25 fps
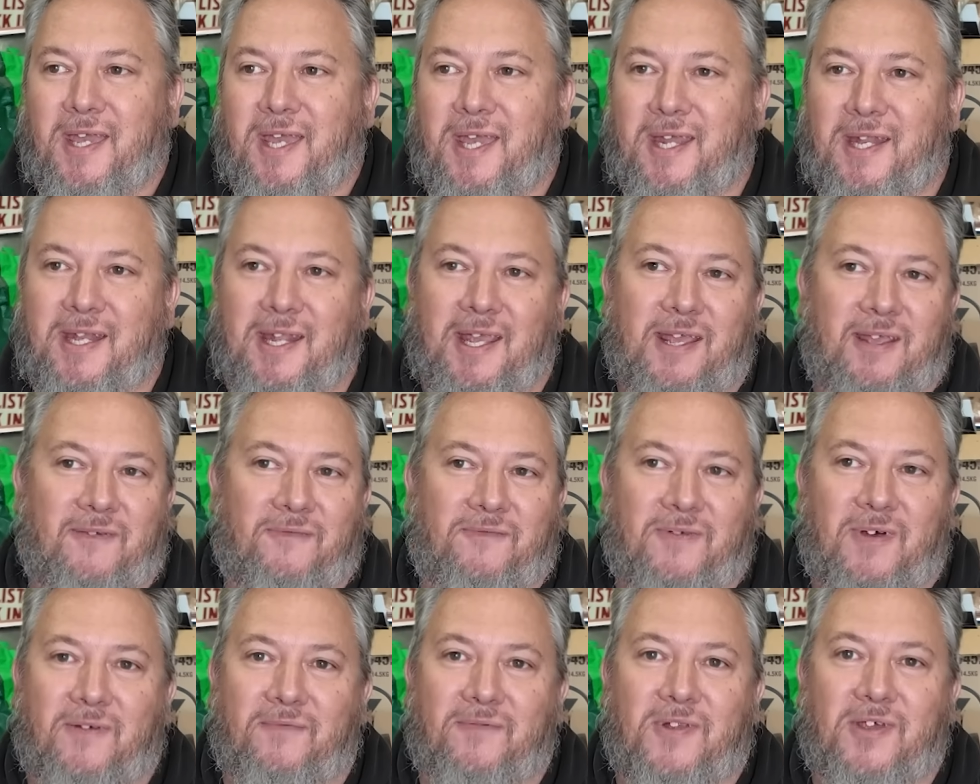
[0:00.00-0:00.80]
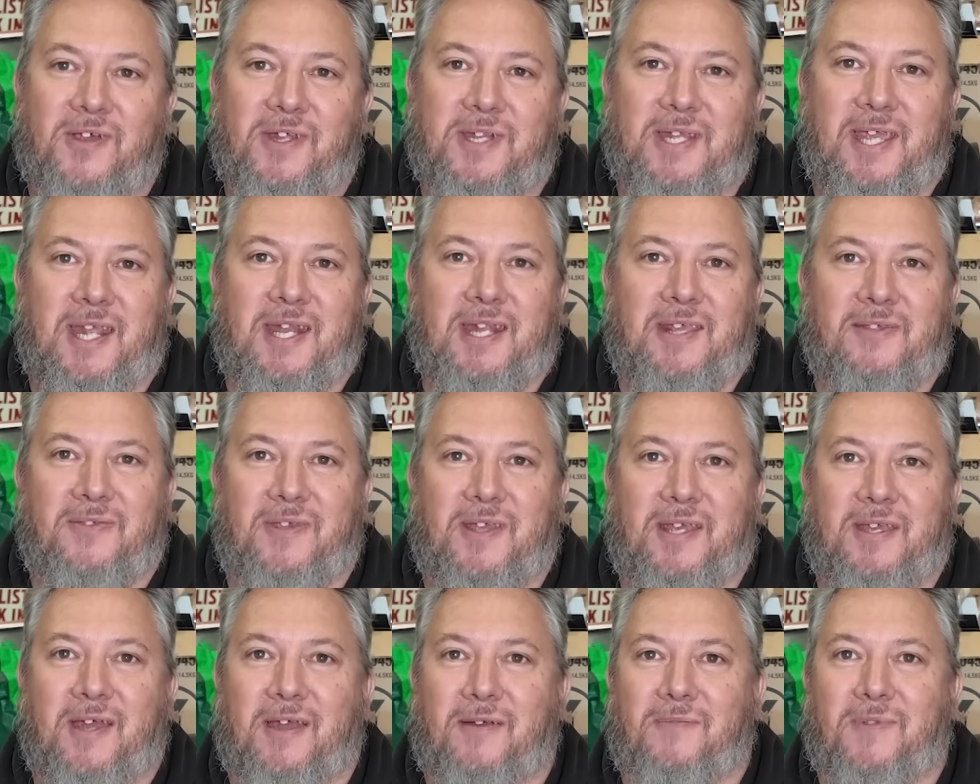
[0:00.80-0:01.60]
And if I've learned
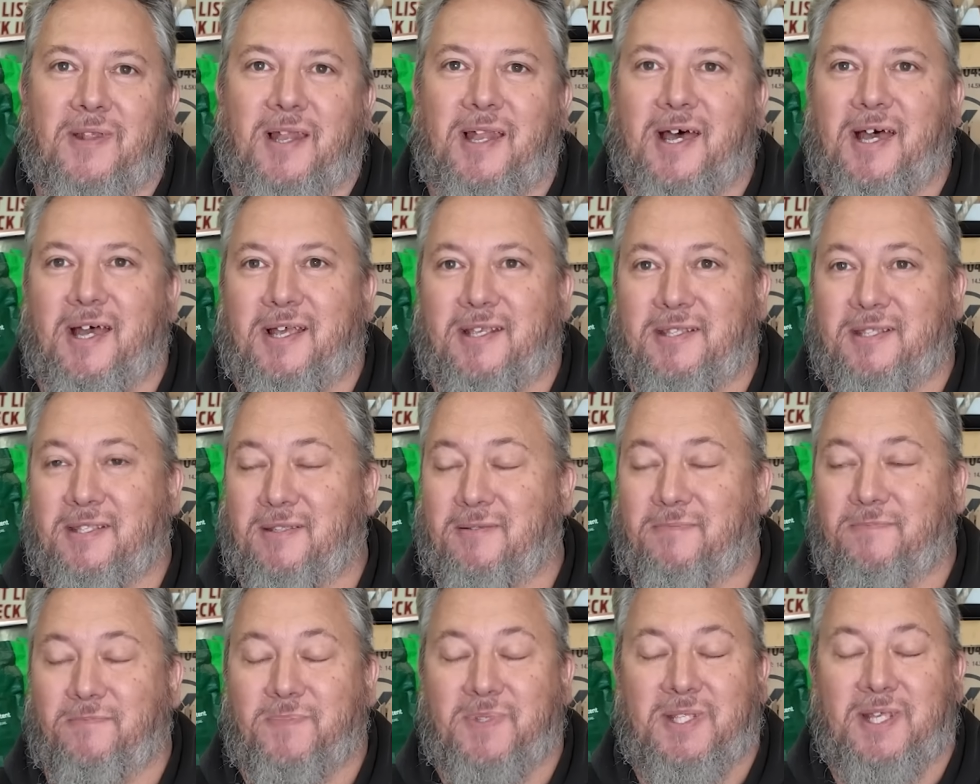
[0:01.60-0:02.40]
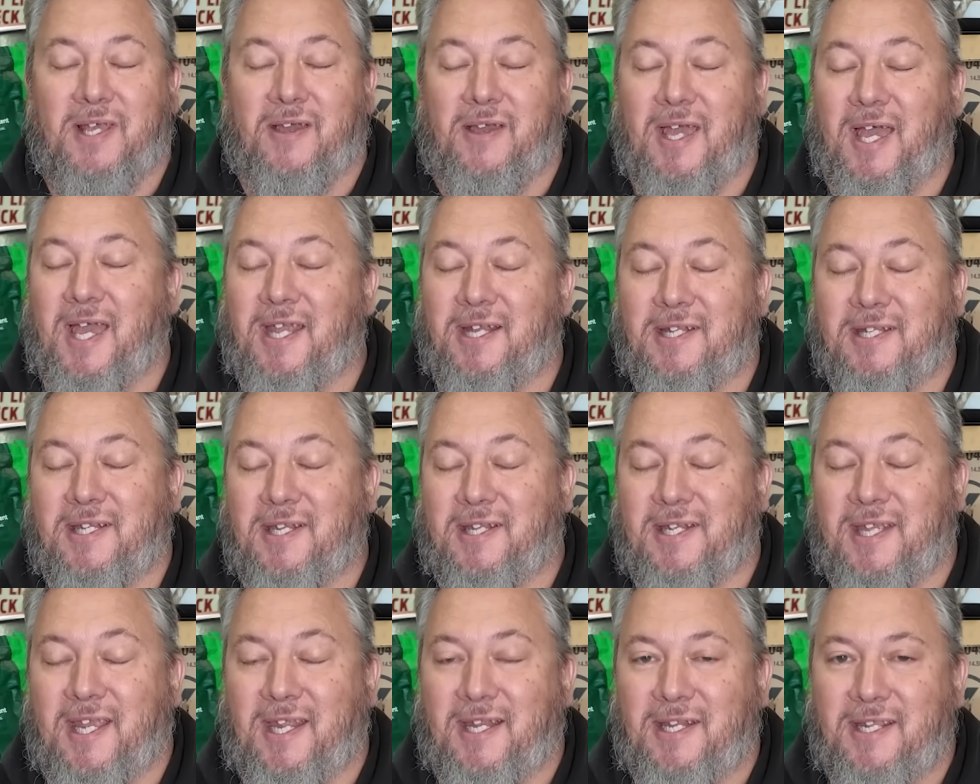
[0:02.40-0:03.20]
anything over the last, say, 8
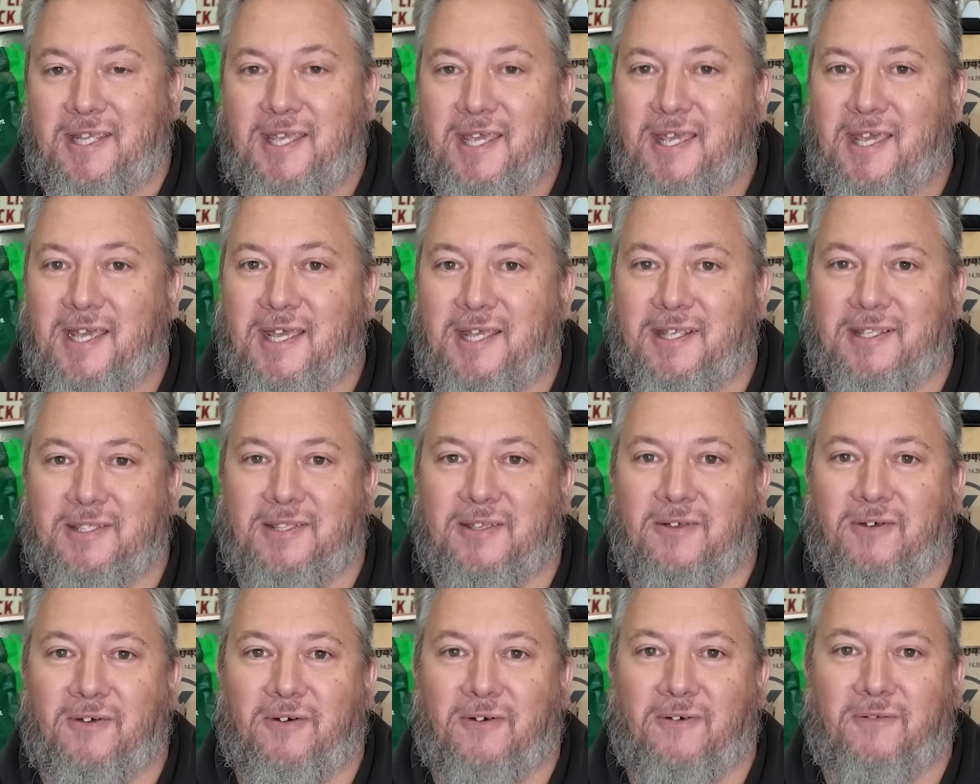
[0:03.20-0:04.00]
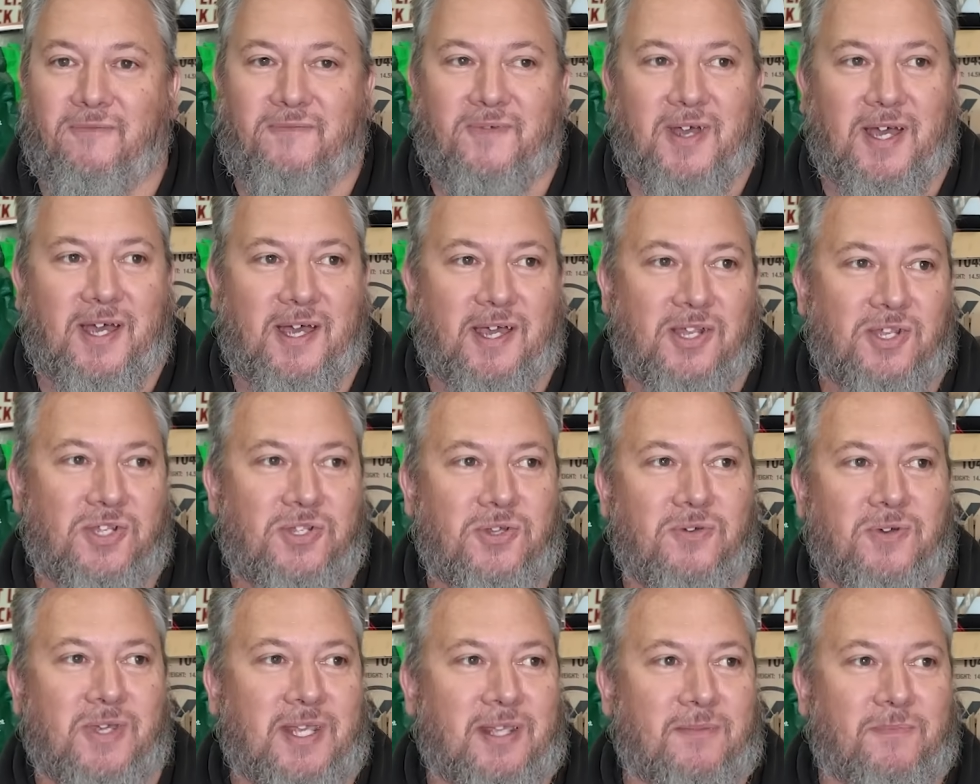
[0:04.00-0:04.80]
to 10 years of
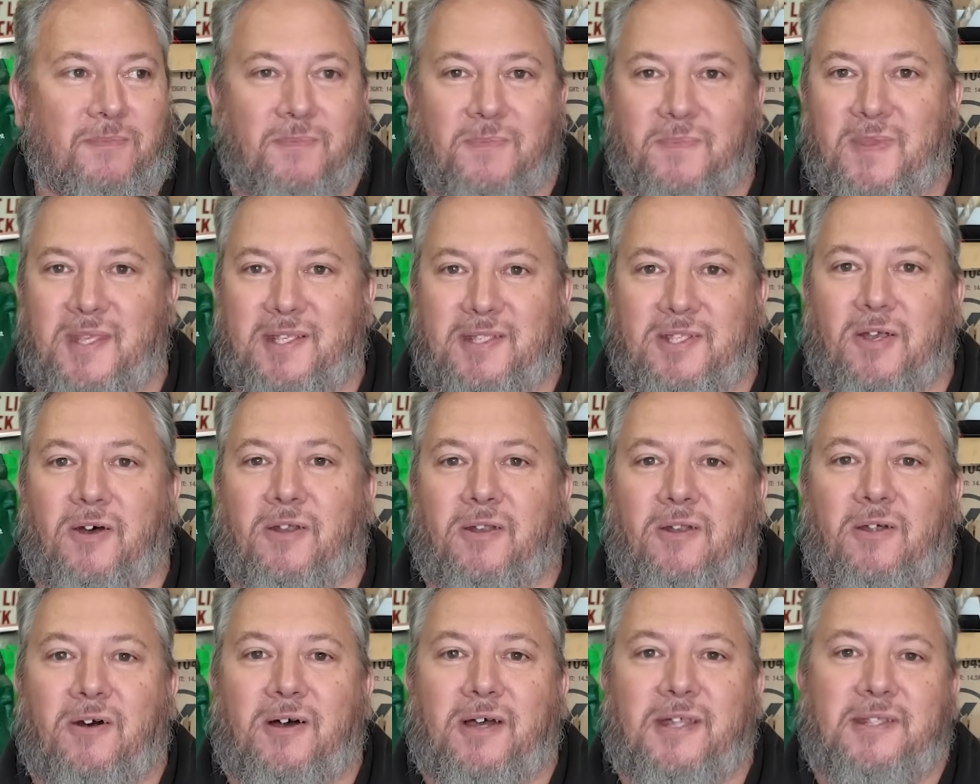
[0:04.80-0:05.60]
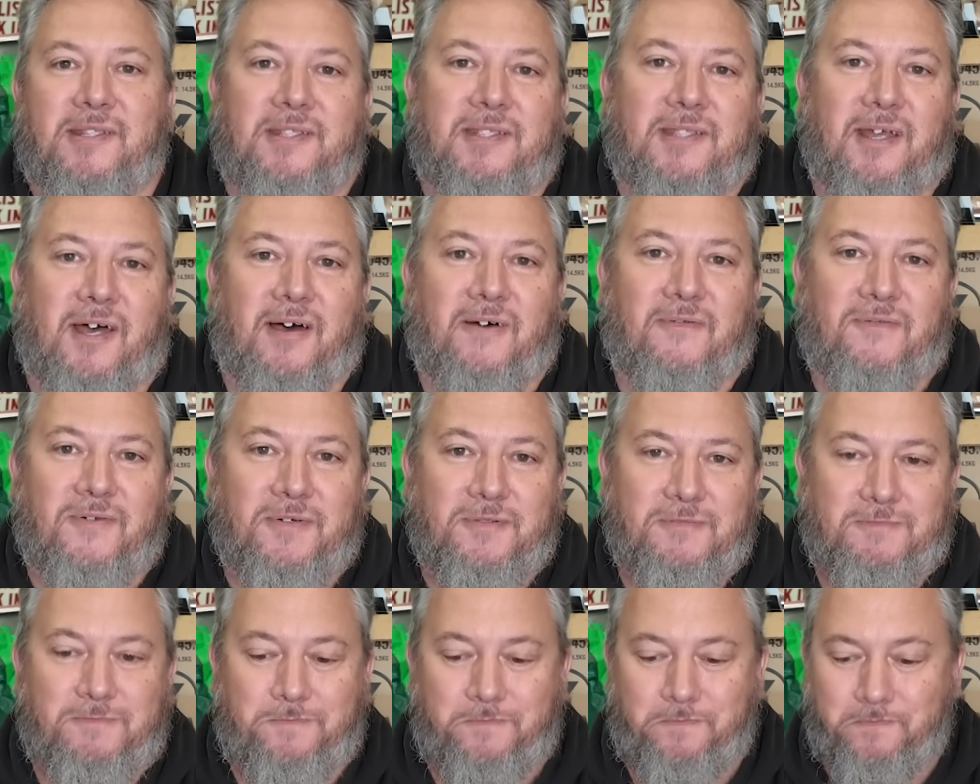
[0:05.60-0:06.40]
doing this online stuff,